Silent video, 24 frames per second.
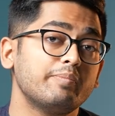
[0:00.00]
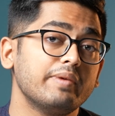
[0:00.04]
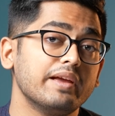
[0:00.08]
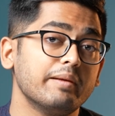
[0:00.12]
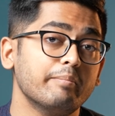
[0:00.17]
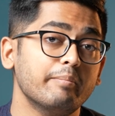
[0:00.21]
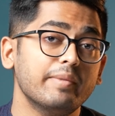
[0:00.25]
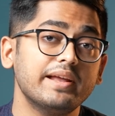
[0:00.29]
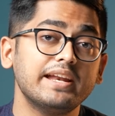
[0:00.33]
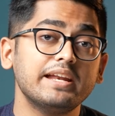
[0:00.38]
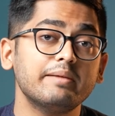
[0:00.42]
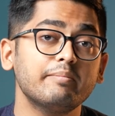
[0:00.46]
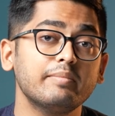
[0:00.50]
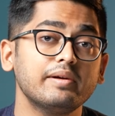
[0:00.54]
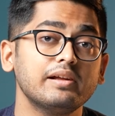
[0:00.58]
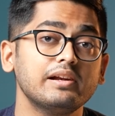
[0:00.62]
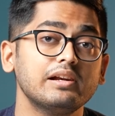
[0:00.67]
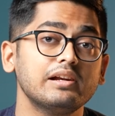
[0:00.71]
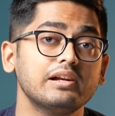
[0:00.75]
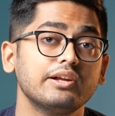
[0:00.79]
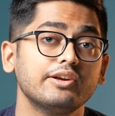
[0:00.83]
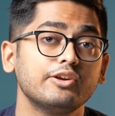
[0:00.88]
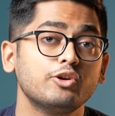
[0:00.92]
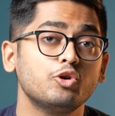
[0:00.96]
to be
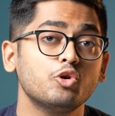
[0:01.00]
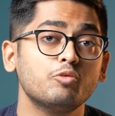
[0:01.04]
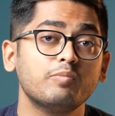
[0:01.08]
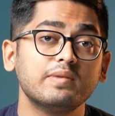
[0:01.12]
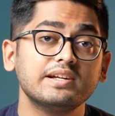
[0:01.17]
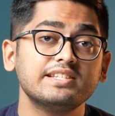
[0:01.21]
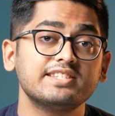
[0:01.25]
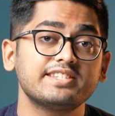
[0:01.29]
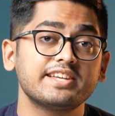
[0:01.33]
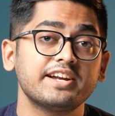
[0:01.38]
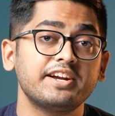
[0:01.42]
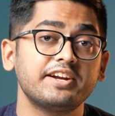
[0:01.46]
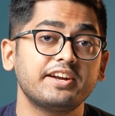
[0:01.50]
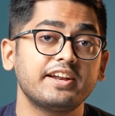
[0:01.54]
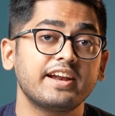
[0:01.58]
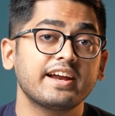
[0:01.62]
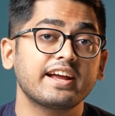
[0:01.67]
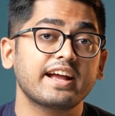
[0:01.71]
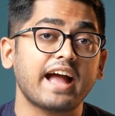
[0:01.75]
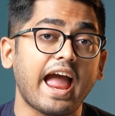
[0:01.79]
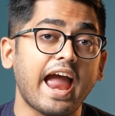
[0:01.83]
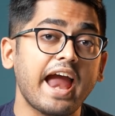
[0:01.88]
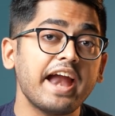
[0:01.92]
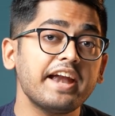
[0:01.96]
minimal, human-centric
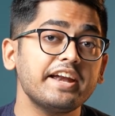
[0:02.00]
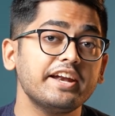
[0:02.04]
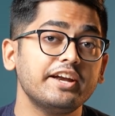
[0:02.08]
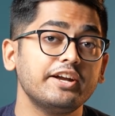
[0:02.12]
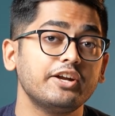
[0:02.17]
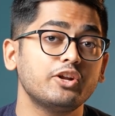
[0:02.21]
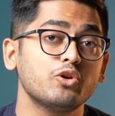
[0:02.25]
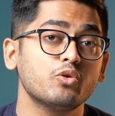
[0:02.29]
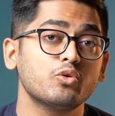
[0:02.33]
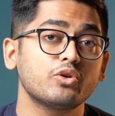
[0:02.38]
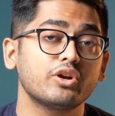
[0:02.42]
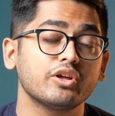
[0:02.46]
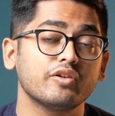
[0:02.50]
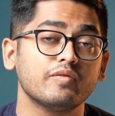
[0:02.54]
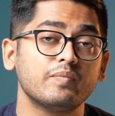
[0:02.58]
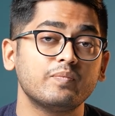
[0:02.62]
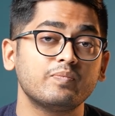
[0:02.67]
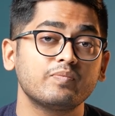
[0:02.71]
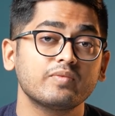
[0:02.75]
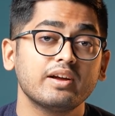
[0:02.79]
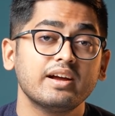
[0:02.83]
and intuitive.